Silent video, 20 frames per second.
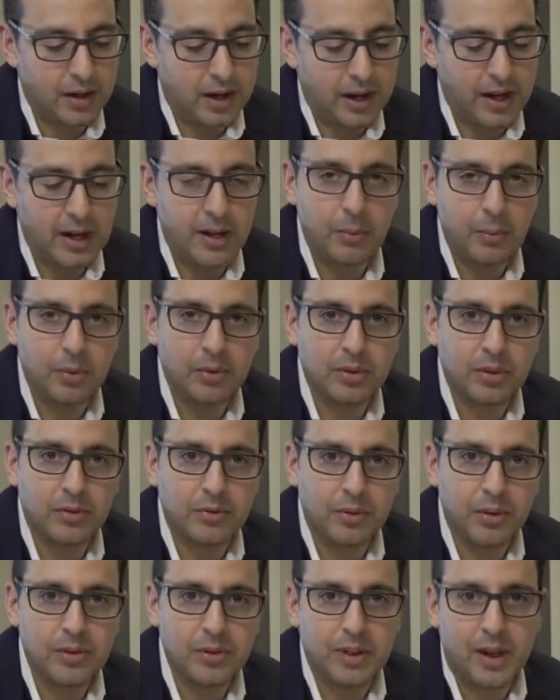and it was the
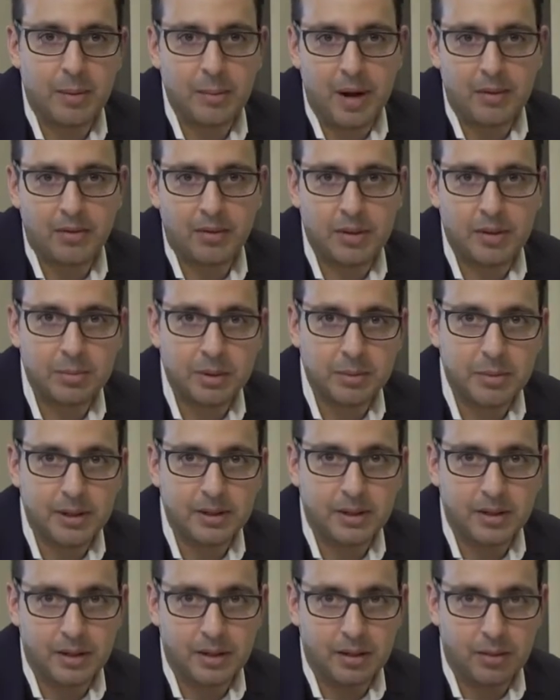first time ever
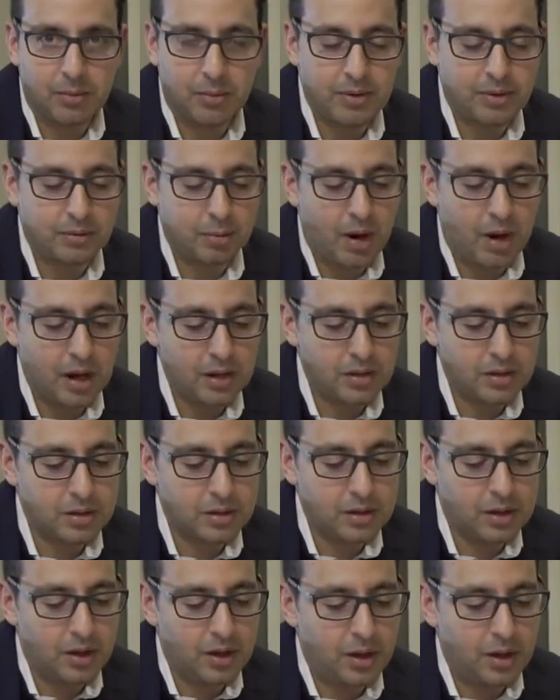implemented in a wristwatch